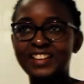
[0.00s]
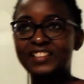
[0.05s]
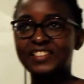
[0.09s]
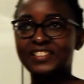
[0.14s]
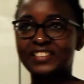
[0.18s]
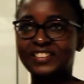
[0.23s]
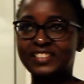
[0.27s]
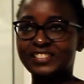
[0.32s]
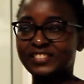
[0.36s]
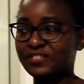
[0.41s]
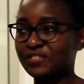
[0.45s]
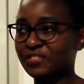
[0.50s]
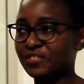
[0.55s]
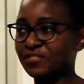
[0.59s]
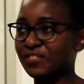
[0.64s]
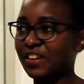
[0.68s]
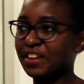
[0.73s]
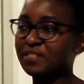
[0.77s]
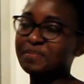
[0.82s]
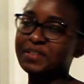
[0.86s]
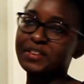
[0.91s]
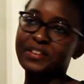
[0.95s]
Because if you
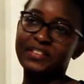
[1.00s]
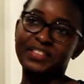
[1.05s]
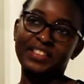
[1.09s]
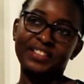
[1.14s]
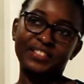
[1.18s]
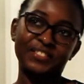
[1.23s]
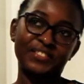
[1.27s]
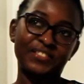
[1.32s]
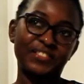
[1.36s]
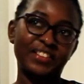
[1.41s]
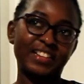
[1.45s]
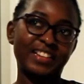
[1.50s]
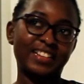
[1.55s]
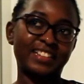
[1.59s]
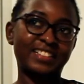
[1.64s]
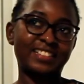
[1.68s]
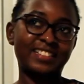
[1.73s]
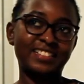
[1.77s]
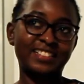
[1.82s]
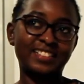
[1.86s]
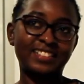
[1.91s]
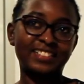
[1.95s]
find me on the
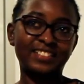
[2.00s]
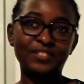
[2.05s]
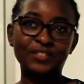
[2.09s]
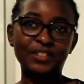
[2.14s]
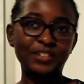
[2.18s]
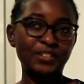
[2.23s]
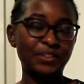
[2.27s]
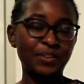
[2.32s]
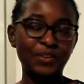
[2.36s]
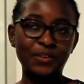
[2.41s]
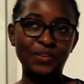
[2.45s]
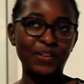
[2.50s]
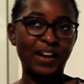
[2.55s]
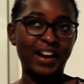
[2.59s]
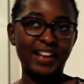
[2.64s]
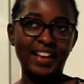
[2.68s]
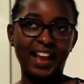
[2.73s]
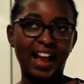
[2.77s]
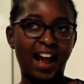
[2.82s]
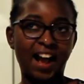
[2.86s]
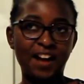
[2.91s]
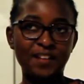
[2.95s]
street, you won't know who I
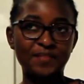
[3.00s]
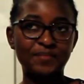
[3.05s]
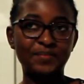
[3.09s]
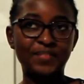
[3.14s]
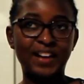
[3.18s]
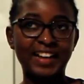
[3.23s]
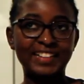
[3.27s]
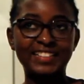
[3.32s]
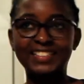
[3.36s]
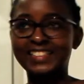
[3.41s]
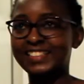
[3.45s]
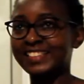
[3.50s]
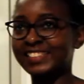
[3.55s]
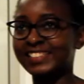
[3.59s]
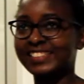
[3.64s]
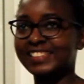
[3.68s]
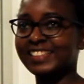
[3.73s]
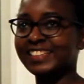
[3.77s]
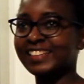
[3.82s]
am unless